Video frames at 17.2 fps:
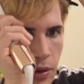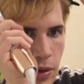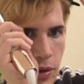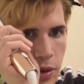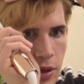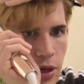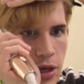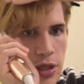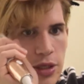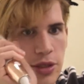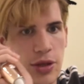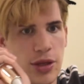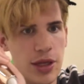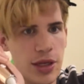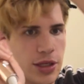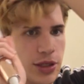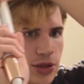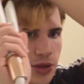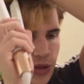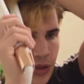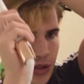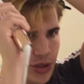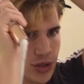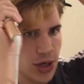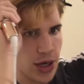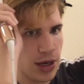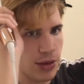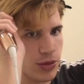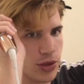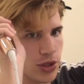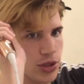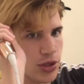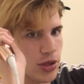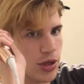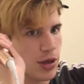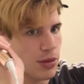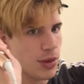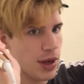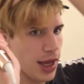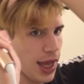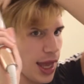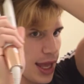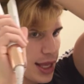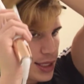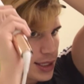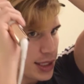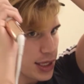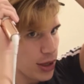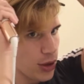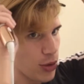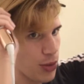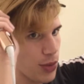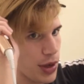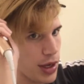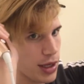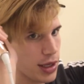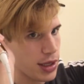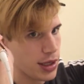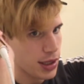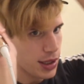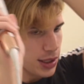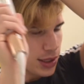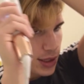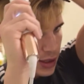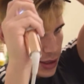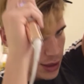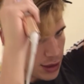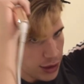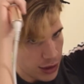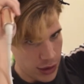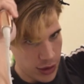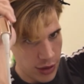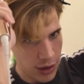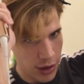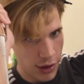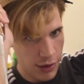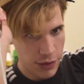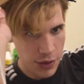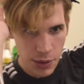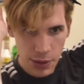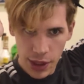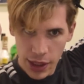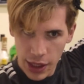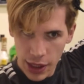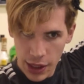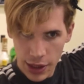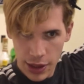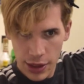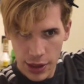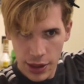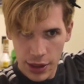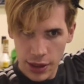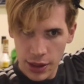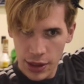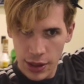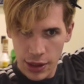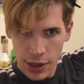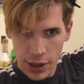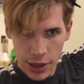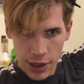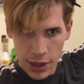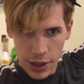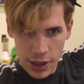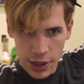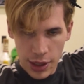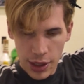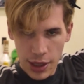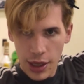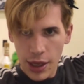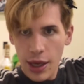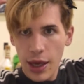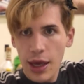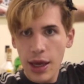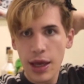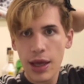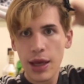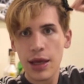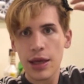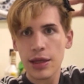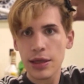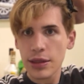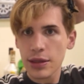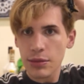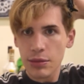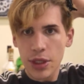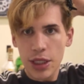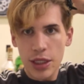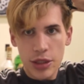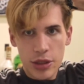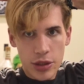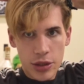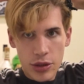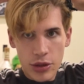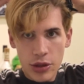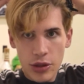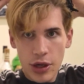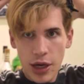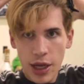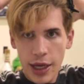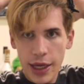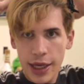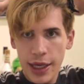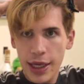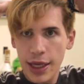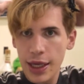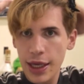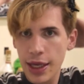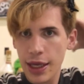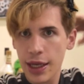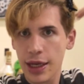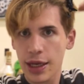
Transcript: So now it's not that it's not straight, I'm just doing my ends a little bit because I do have straight ends and me not like it.